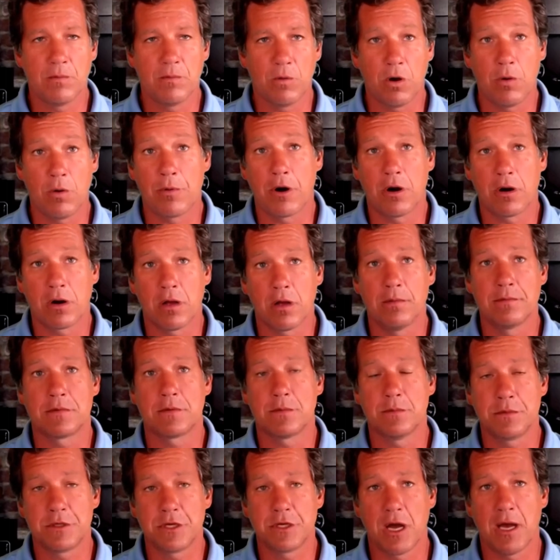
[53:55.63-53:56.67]
Walmart comes
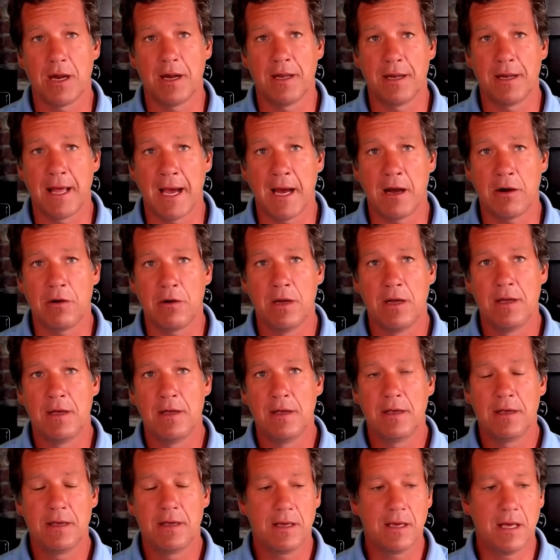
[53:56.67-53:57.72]
from China now.
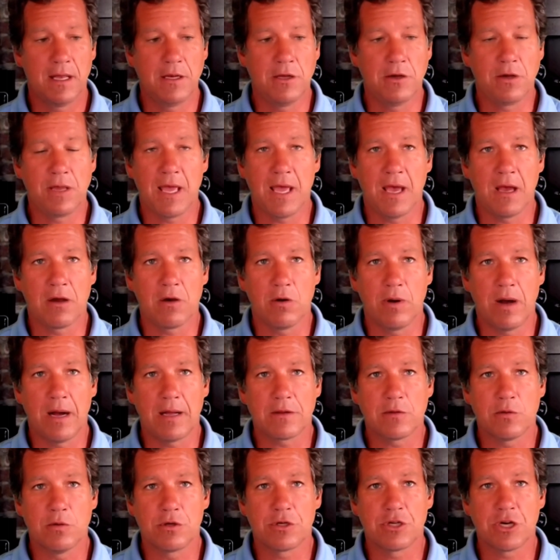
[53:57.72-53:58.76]
And you can't go out
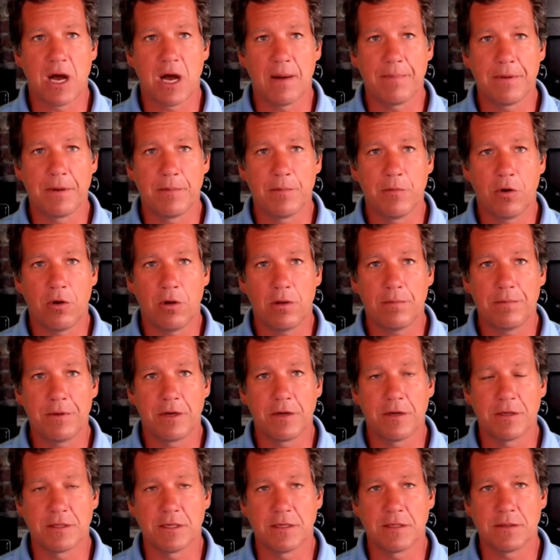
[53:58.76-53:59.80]
to a shopping mall
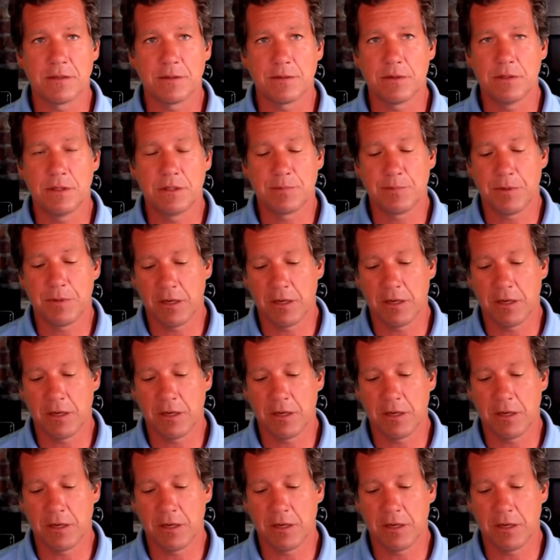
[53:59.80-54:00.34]
because it's been